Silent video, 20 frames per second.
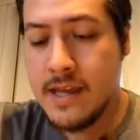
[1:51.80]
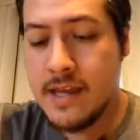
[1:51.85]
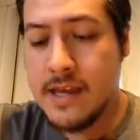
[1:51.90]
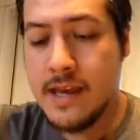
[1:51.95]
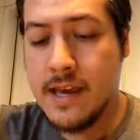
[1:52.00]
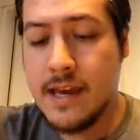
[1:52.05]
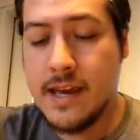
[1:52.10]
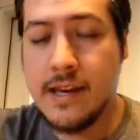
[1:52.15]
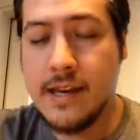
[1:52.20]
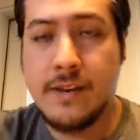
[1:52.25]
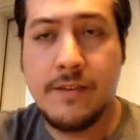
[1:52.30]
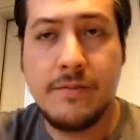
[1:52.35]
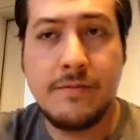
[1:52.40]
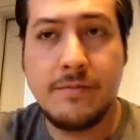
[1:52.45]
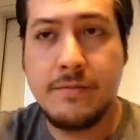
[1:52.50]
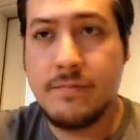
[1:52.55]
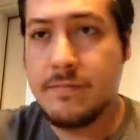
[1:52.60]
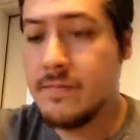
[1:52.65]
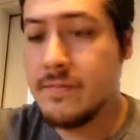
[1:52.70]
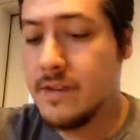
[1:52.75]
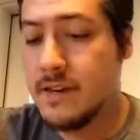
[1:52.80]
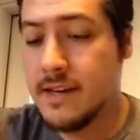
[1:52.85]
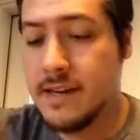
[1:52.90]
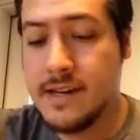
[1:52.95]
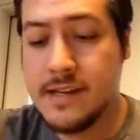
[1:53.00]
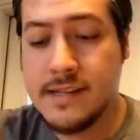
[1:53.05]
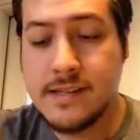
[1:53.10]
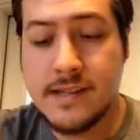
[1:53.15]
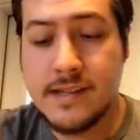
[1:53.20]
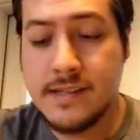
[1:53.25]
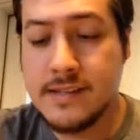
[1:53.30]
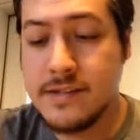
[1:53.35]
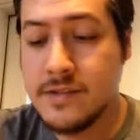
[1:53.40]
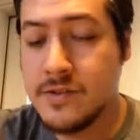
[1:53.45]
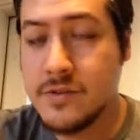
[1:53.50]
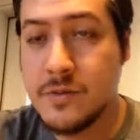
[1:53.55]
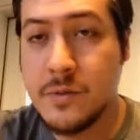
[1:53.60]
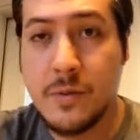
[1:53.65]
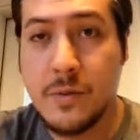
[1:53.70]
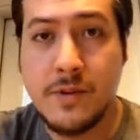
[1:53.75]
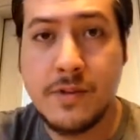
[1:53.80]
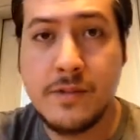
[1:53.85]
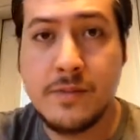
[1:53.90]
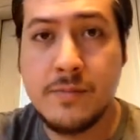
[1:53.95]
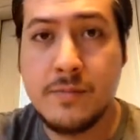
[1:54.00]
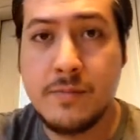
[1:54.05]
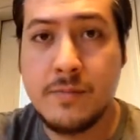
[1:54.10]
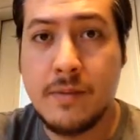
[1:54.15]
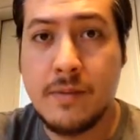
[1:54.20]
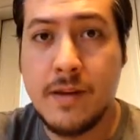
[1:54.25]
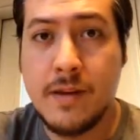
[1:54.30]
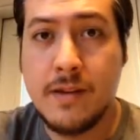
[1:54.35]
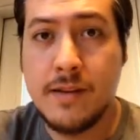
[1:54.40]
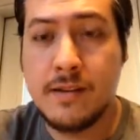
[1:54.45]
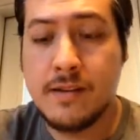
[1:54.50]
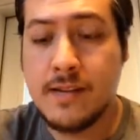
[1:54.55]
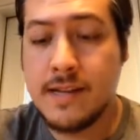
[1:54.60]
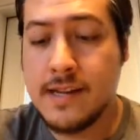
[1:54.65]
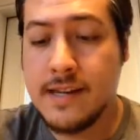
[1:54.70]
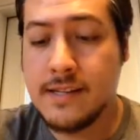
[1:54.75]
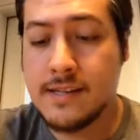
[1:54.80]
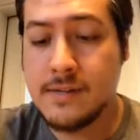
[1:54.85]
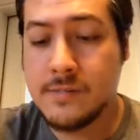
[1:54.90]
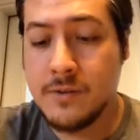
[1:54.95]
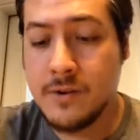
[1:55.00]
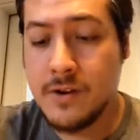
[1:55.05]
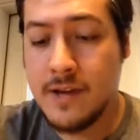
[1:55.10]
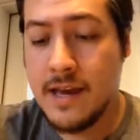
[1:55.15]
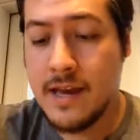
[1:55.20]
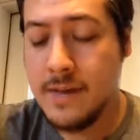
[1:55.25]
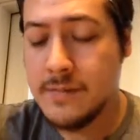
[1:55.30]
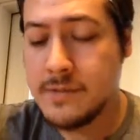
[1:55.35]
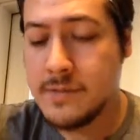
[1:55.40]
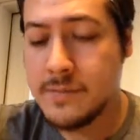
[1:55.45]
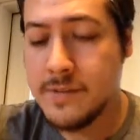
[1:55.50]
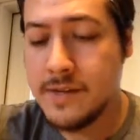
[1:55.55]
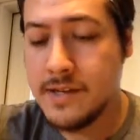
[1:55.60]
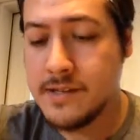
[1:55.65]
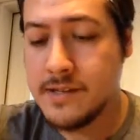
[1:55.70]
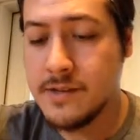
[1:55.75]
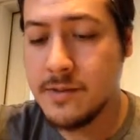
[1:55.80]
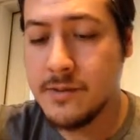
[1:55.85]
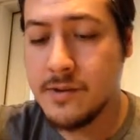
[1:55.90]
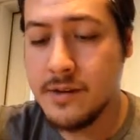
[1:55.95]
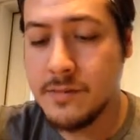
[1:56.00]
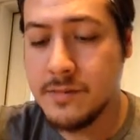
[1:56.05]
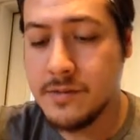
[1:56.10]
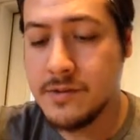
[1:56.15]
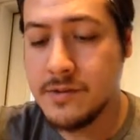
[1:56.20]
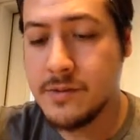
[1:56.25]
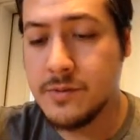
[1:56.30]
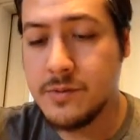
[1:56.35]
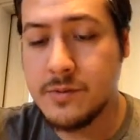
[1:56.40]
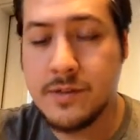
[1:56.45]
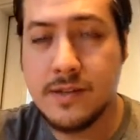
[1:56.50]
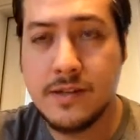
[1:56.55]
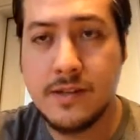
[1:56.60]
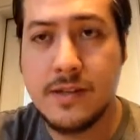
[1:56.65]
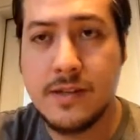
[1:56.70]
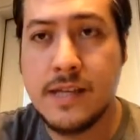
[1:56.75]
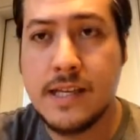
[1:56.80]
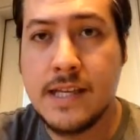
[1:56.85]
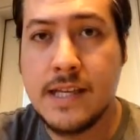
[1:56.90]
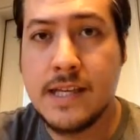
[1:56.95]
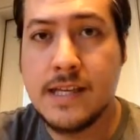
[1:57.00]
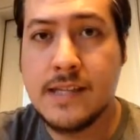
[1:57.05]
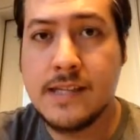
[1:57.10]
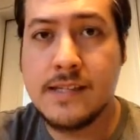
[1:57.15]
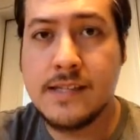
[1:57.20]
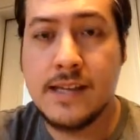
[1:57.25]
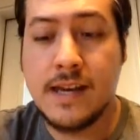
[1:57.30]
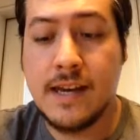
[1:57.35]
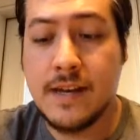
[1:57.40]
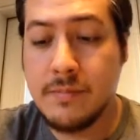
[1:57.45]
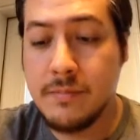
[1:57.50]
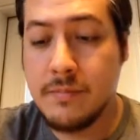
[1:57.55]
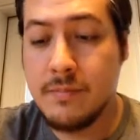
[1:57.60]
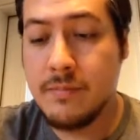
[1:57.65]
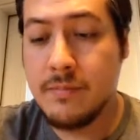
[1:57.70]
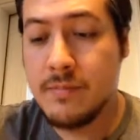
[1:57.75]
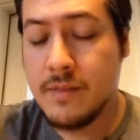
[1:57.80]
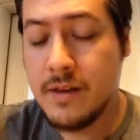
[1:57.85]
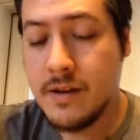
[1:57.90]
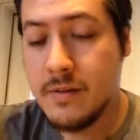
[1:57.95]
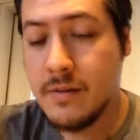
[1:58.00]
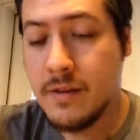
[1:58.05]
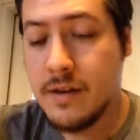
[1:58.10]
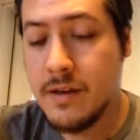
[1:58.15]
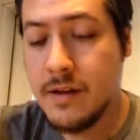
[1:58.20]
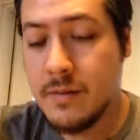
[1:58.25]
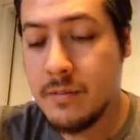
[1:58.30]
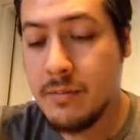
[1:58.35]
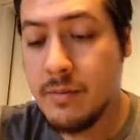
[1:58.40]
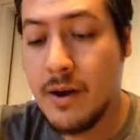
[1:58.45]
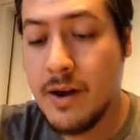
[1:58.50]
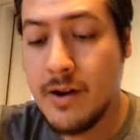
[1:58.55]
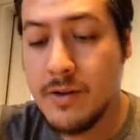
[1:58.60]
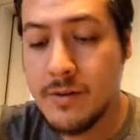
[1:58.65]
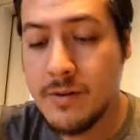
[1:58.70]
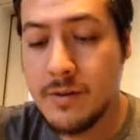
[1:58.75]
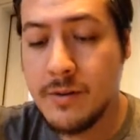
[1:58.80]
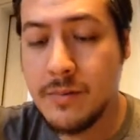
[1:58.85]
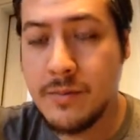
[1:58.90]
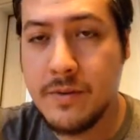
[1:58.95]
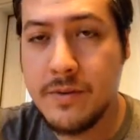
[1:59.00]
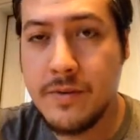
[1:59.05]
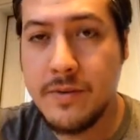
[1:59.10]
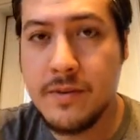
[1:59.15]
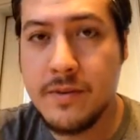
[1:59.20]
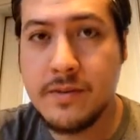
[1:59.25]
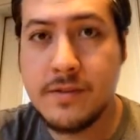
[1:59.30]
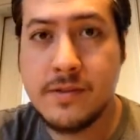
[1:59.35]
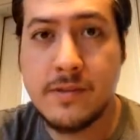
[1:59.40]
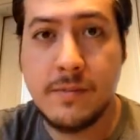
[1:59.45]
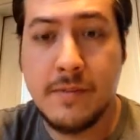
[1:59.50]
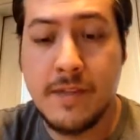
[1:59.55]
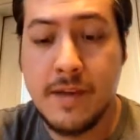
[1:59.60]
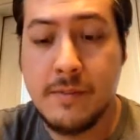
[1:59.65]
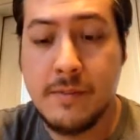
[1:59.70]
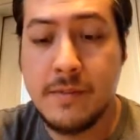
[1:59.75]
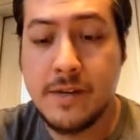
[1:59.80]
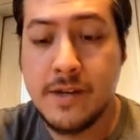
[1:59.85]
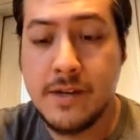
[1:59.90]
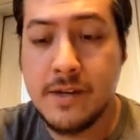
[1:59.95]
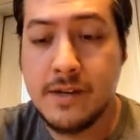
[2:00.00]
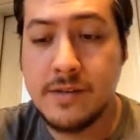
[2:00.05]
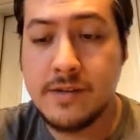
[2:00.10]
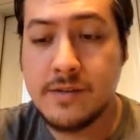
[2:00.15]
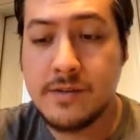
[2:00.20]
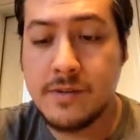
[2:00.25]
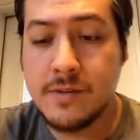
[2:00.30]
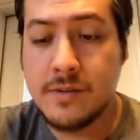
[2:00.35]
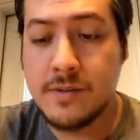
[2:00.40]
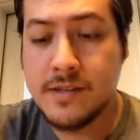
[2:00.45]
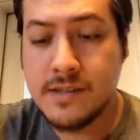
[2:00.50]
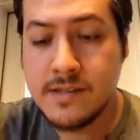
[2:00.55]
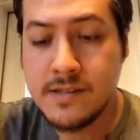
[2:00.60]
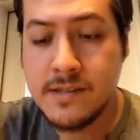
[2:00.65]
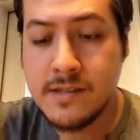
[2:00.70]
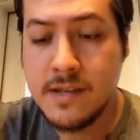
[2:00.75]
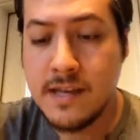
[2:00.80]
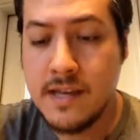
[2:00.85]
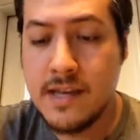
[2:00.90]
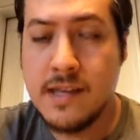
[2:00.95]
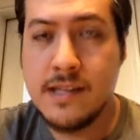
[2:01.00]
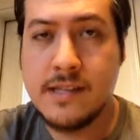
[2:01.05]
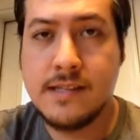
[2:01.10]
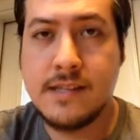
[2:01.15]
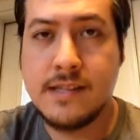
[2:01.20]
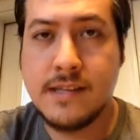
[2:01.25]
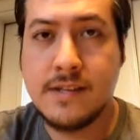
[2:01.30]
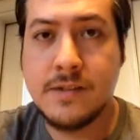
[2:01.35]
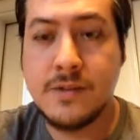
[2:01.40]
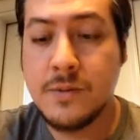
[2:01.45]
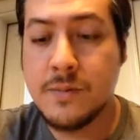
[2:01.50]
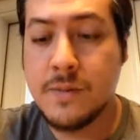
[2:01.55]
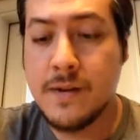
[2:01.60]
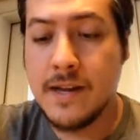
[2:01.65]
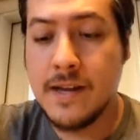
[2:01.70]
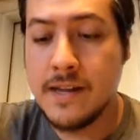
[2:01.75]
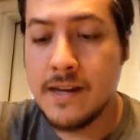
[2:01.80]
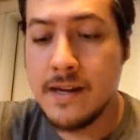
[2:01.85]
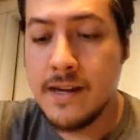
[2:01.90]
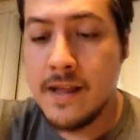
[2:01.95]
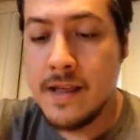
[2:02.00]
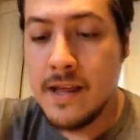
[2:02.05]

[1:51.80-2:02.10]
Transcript: And I guess that's just New Orleans getting some more cap space. They were able to sign Browner with some of that money, so it's not too bad.